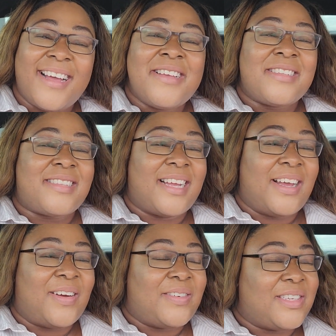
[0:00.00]
stay
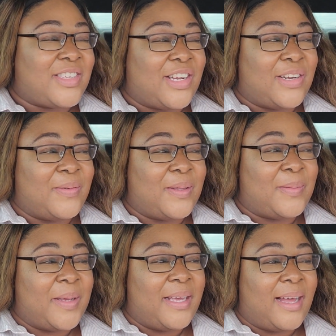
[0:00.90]
on this journey with
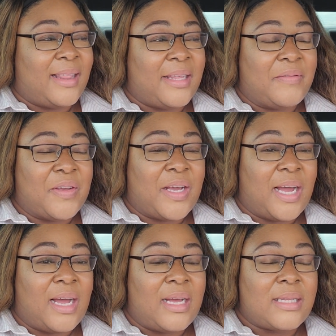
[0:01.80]
me. I love you
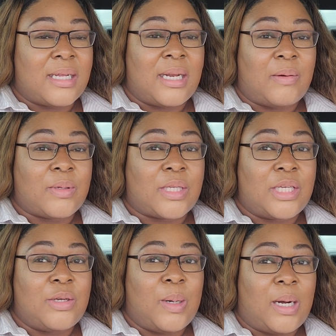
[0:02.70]
guys, and I will see
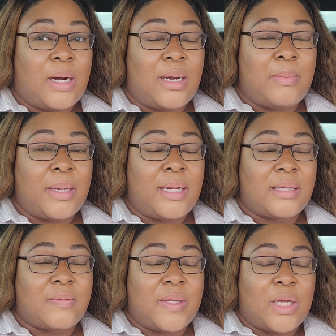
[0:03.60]
you all in my
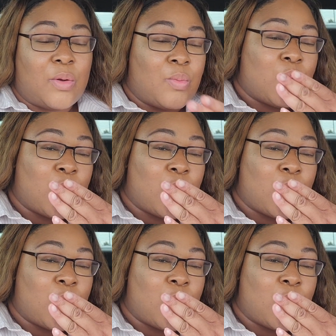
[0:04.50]
next video.